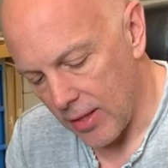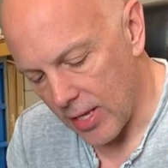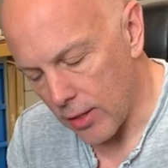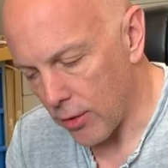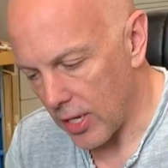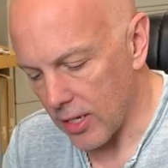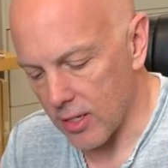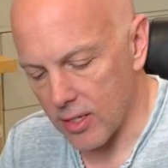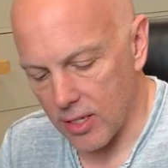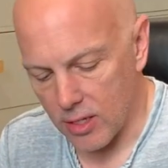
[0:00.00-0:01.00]
The other thing
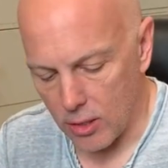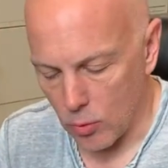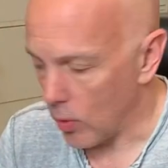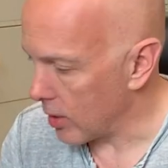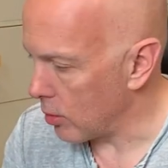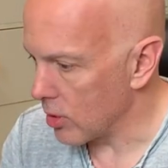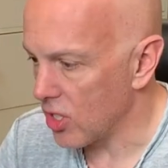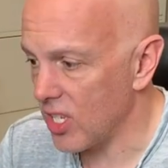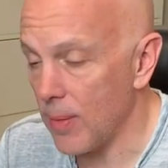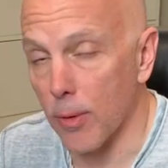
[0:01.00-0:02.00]
is that you want to use a
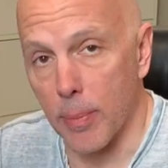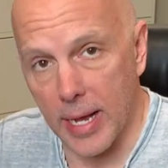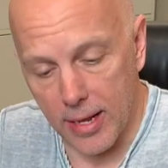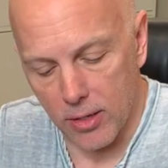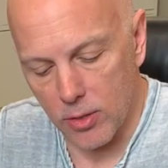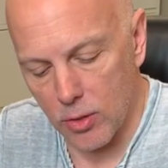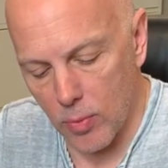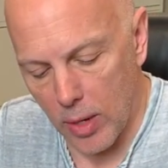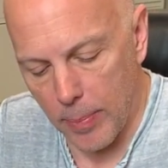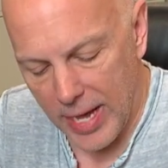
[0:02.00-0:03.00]
steeper pad. It's
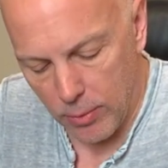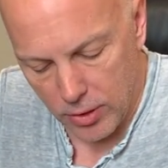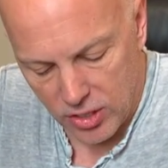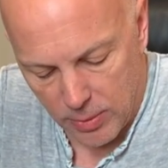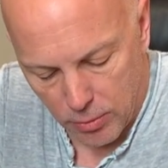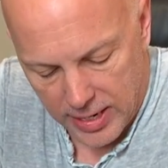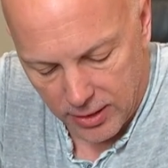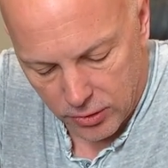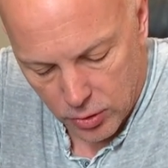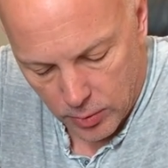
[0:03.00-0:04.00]
a pad with a steeper
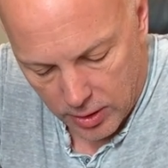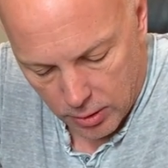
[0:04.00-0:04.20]
angle, so when it